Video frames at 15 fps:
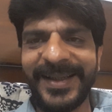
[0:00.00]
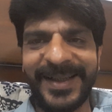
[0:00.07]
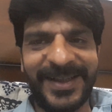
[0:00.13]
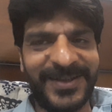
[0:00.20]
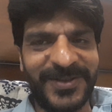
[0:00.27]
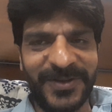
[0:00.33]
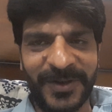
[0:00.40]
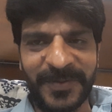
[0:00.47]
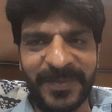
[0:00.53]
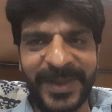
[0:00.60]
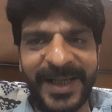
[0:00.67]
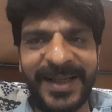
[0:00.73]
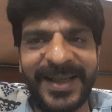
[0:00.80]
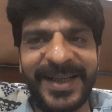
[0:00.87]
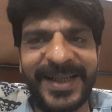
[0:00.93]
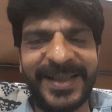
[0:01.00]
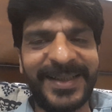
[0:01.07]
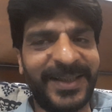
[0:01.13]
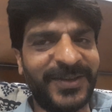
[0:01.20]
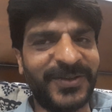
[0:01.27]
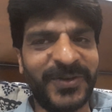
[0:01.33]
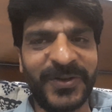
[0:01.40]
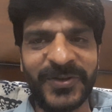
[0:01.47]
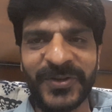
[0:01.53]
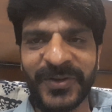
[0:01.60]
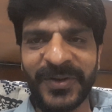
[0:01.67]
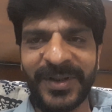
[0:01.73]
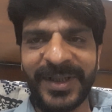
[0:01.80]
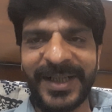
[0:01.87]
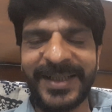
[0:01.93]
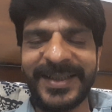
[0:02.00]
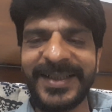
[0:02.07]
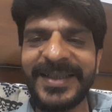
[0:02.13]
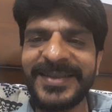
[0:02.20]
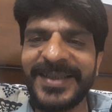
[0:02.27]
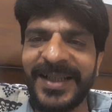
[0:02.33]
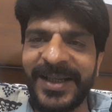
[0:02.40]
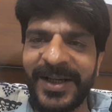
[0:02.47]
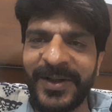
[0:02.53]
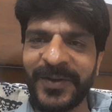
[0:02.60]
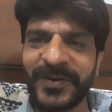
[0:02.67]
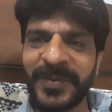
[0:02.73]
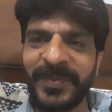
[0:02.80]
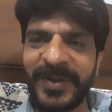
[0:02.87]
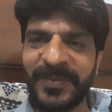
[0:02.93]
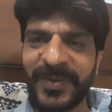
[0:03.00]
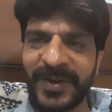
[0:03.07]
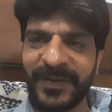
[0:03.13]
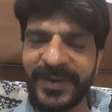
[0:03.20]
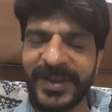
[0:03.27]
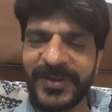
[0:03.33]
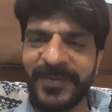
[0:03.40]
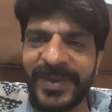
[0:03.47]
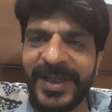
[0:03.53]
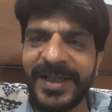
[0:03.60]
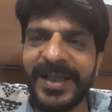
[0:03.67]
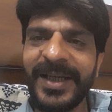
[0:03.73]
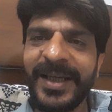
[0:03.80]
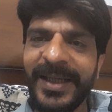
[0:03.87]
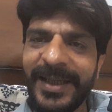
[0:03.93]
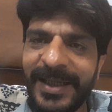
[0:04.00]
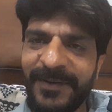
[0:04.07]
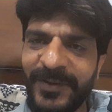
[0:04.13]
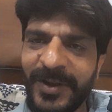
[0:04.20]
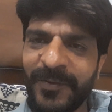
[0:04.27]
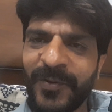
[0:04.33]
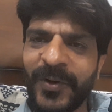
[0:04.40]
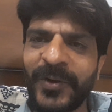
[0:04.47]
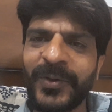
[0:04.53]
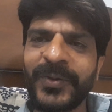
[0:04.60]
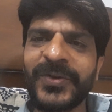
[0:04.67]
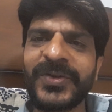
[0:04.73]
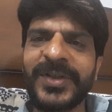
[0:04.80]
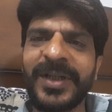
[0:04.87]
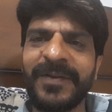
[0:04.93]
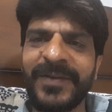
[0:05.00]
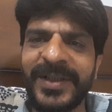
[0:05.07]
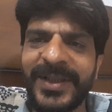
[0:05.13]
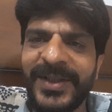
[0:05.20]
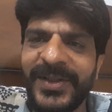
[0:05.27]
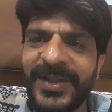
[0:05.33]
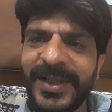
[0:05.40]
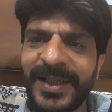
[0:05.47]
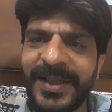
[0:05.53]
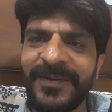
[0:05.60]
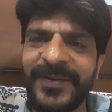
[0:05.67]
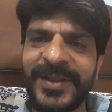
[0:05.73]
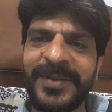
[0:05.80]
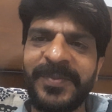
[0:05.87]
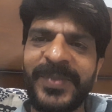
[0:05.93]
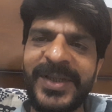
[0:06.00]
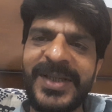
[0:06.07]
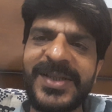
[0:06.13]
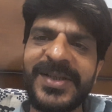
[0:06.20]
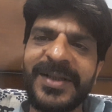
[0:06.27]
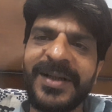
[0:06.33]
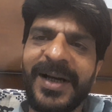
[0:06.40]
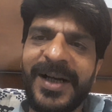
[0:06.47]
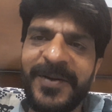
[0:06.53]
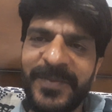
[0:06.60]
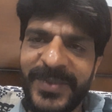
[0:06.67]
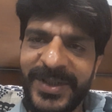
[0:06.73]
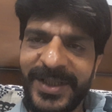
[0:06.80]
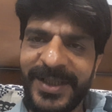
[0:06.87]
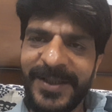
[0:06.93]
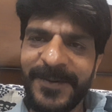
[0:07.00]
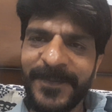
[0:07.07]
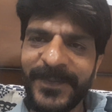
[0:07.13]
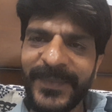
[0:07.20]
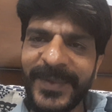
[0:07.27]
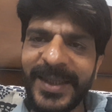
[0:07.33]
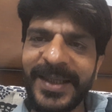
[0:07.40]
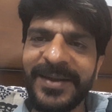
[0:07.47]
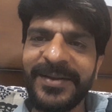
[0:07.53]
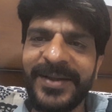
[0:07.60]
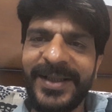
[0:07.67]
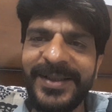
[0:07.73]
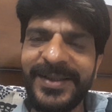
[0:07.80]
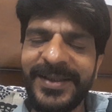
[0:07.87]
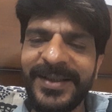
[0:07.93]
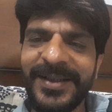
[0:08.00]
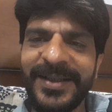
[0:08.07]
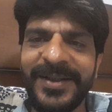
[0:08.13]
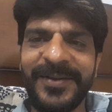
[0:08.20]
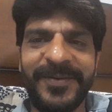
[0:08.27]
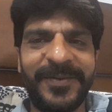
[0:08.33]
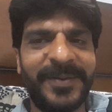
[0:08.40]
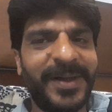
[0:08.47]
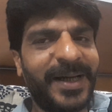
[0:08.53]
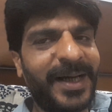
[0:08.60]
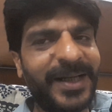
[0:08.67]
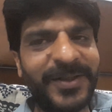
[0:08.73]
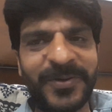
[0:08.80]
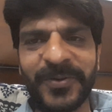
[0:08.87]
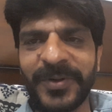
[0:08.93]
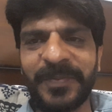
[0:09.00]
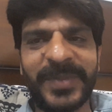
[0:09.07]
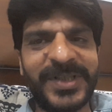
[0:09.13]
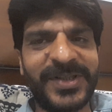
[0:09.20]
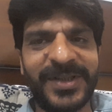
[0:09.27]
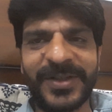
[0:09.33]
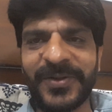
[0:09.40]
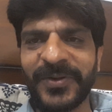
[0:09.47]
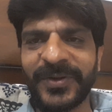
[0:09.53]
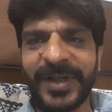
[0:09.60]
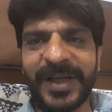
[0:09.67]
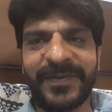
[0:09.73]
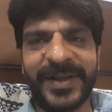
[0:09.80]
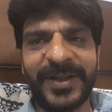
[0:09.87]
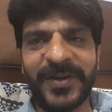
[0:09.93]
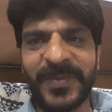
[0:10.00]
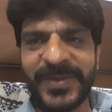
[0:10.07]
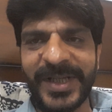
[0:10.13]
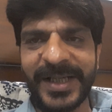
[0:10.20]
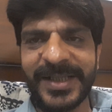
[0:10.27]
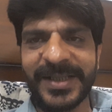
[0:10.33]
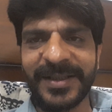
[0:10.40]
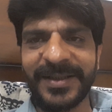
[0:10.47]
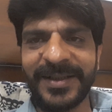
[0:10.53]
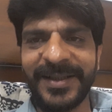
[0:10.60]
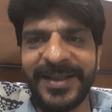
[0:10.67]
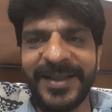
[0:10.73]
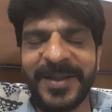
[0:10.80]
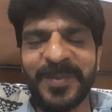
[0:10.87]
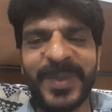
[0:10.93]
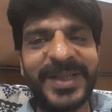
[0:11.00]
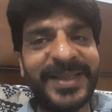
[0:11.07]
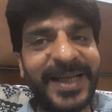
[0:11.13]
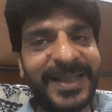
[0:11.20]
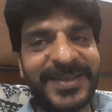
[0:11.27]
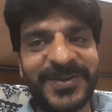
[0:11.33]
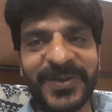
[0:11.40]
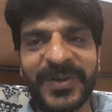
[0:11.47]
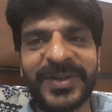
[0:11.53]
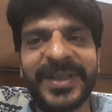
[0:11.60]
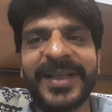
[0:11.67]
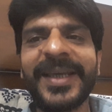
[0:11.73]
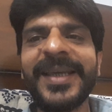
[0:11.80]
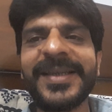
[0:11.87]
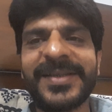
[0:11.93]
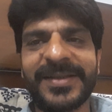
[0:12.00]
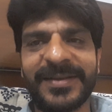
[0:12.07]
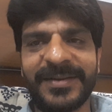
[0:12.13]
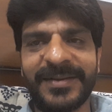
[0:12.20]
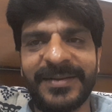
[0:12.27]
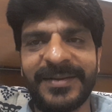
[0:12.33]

It's not my land, it's not your land, it's the land of the people of Kashmir. If they want to stay with India with peace and harmony, right? I don't personally don't have any objection. But that's not the case.